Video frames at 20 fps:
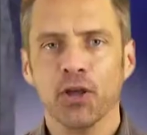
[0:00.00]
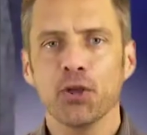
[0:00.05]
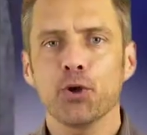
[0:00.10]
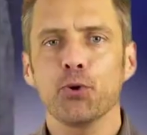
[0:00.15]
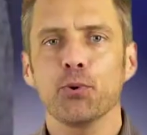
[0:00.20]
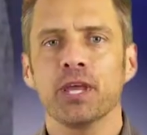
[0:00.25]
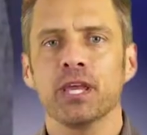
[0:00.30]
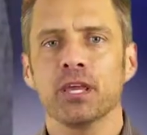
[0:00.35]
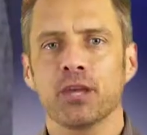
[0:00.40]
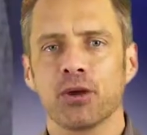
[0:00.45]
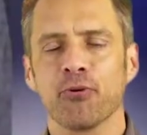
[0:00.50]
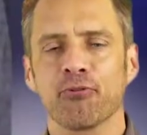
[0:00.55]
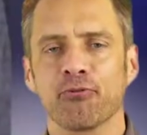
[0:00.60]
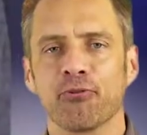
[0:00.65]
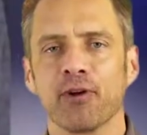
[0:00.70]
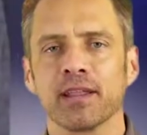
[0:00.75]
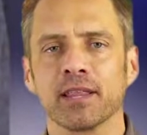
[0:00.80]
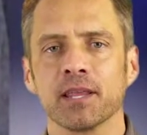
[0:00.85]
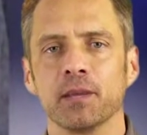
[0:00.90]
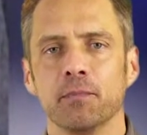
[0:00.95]
all you eco
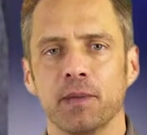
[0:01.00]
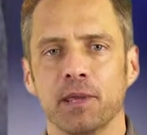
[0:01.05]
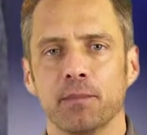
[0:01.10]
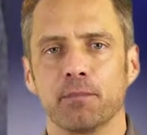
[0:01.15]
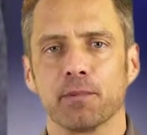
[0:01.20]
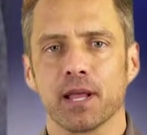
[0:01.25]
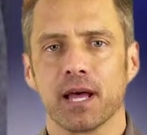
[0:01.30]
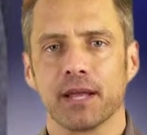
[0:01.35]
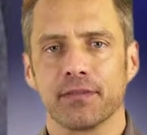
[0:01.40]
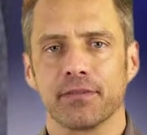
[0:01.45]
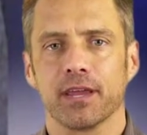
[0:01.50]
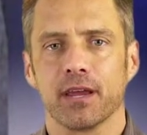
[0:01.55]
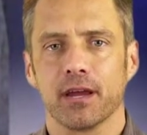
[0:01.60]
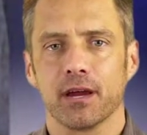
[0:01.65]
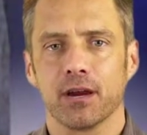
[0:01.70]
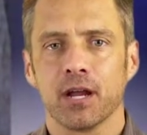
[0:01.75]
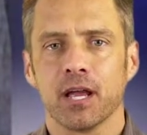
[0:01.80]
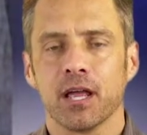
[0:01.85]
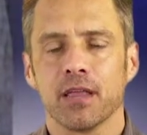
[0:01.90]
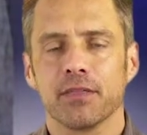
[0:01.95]
friendly people out
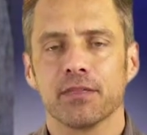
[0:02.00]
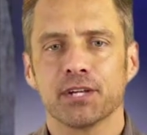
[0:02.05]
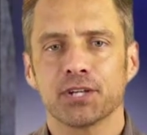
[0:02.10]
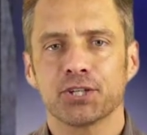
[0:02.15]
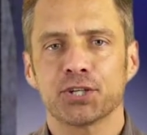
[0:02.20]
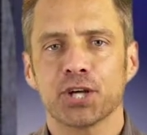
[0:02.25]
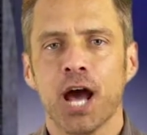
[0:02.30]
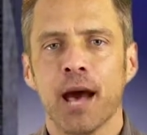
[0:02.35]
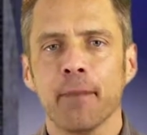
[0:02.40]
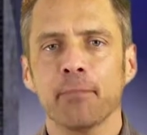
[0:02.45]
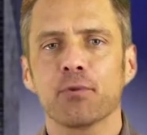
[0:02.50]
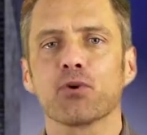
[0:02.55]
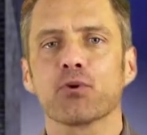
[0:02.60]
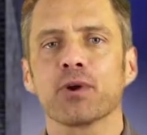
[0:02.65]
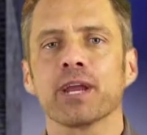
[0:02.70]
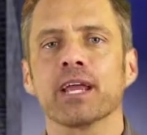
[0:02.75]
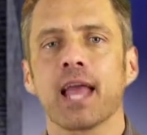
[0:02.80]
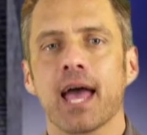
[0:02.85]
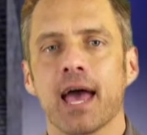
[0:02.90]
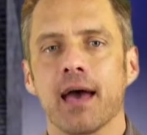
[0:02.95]
there, the Shop
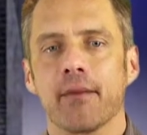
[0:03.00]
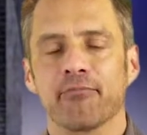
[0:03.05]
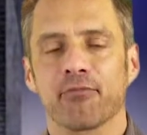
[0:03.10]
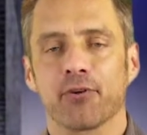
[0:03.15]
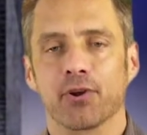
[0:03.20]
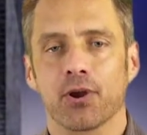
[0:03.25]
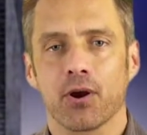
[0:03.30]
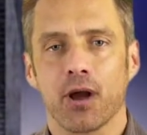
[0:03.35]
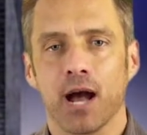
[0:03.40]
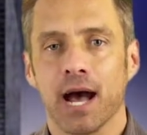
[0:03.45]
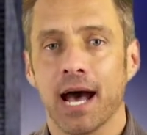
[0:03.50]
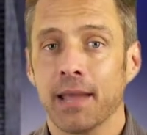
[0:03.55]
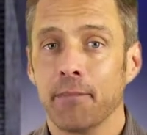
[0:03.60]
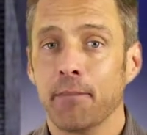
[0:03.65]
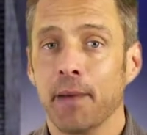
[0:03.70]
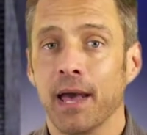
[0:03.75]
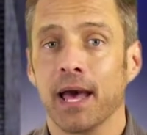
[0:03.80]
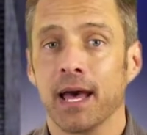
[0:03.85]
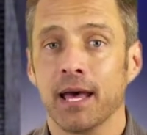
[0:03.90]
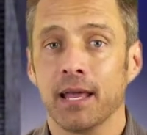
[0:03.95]
Green app for your
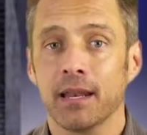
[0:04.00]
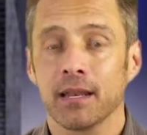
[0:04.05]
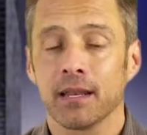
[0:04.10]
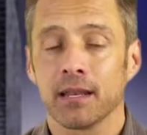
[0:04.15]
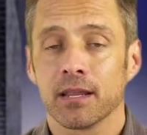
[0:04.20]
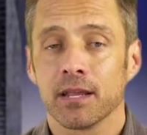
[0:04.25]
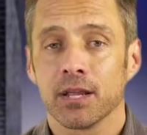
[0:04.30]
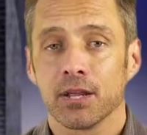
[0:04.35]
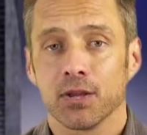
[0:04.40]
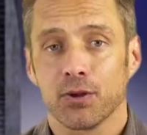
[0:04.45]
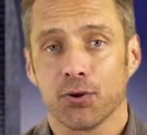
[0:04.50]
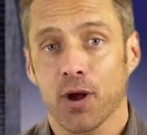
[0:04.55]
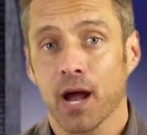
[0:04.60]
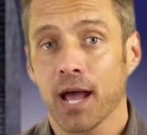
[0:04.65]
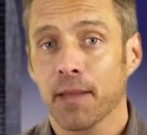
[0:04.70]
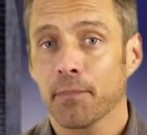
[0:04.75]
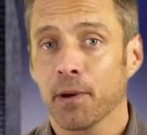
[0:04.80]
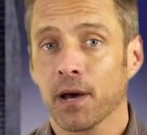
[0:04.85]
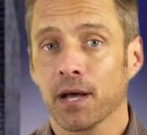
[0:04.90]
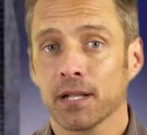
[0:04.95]
iPad, your
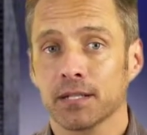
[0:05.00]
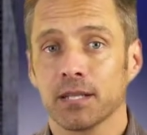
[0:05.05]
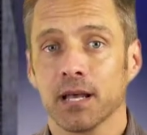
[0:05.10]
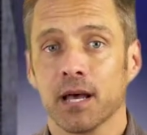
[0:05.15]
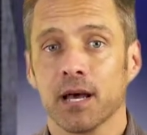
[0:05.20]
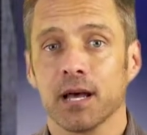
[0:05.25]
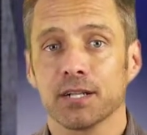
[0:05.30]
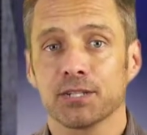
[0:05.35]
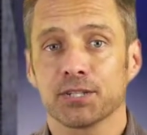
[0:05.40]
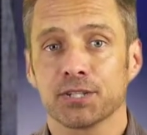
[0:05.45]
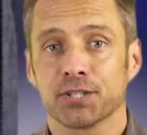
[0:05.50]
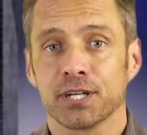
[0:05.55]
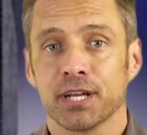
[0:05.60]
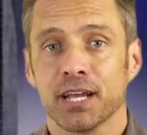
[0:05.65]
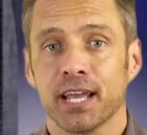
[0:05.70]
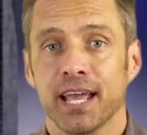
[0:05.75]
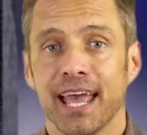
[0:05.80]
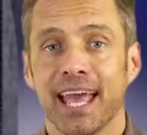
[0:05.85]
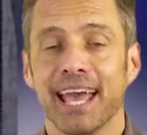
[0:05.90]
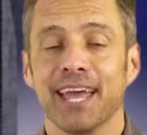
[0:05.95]
iPod Touch,
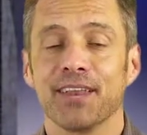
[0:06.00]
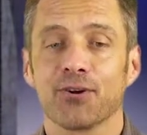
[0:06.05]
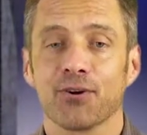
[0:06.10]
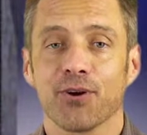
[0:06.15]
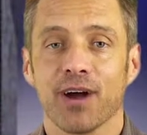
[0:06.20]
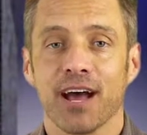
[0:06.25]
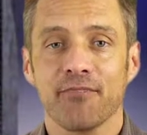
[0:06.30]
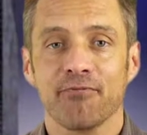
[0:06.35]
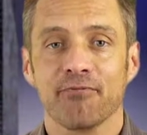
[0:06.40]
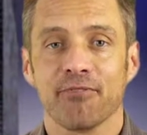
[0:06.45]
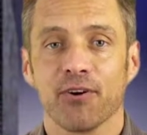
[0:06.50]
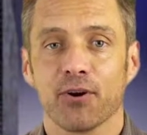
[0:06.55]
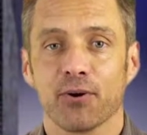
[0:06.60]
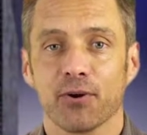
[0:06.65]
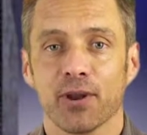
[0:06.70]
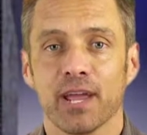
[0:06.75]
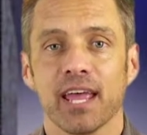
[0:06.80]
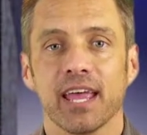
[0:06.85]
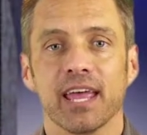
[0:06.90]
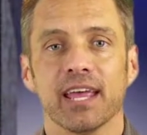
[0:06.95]
and your
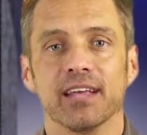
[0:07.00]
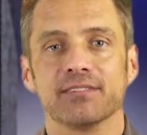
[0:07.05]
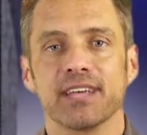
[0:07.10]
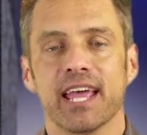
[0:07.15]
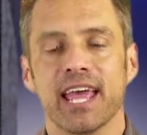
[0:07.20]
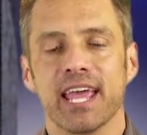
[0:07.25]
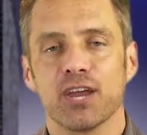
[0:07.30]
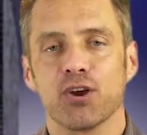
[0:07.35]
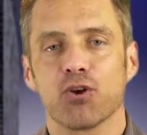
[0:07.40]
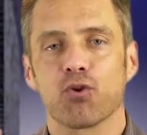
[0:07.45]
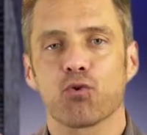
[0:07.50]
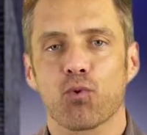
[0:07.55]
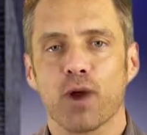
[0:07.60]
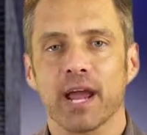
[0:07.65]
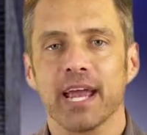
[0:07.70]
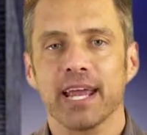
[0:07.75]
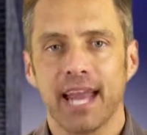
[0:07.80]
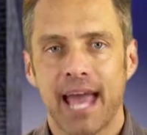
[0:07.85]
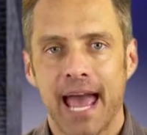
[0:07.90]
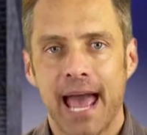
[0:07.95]
iPhone is a
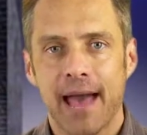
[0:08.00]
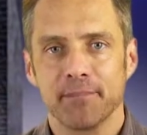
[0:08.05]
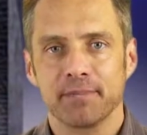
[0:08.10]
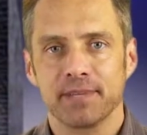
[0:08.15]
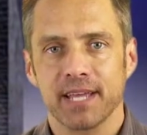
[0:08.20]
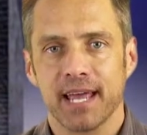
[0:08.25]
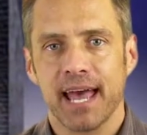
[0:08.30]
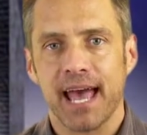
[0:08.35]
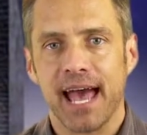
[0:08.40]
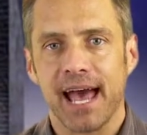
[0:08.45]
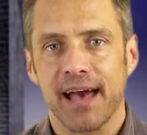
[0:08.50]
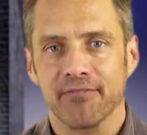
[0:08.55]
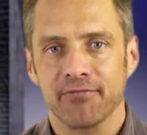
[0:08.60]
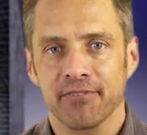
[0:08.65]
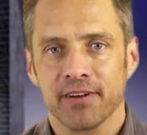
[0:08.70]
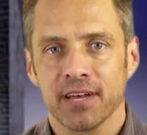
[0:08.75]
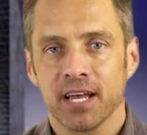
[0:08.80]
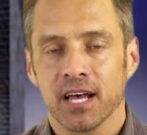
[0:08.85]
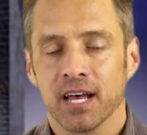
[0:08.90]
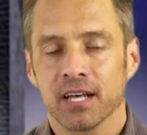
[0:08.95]
great app to
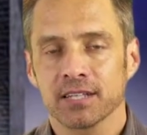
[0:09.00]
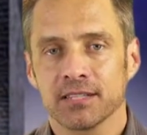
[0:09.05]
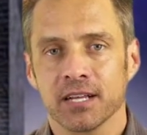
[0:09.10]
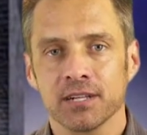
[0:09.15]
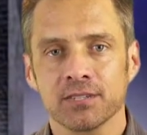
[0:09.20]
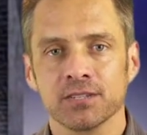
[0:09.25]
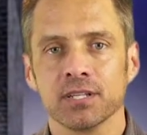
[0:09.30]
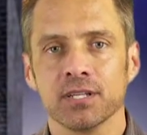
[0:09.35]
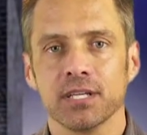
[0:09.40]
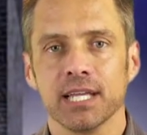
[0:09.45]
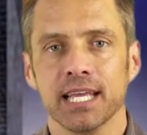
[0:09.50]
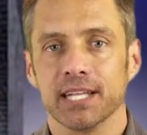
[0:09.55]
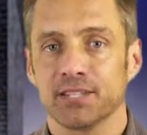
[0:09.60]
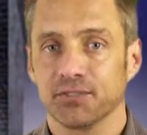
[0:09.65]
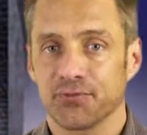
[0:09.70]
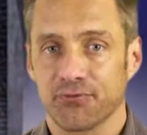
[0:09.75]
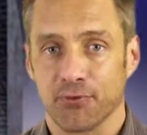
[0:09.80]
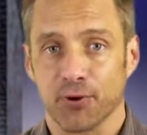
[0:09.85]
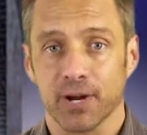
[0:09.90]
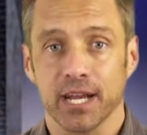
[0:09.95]
have. Essentially,
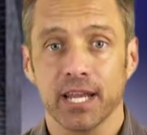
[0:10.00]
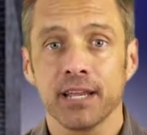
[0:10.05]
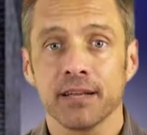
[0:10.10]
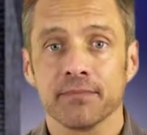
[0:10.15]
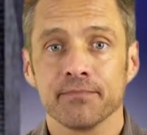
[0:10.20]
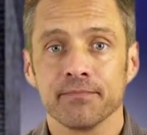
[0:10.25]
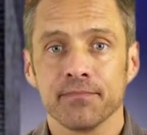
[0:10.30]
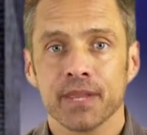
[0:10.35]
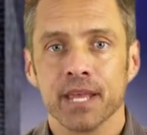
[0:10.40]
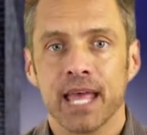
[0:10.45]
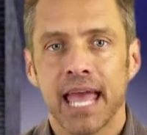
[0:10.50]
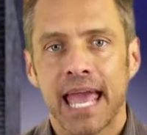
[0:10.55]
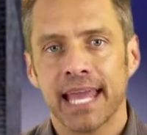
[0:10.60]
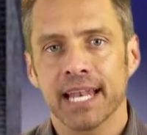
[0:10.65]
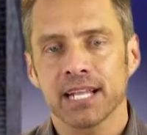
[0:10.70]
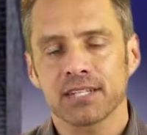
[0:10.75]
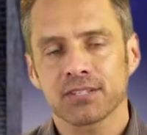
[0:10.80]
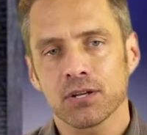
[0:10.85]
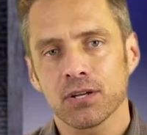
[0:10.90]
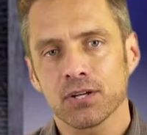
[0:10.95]
it's free
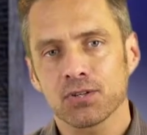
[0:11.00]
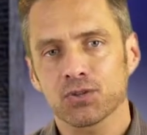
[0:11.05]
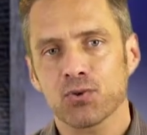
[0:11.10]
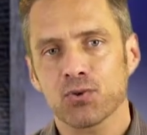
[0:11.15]
and it's going to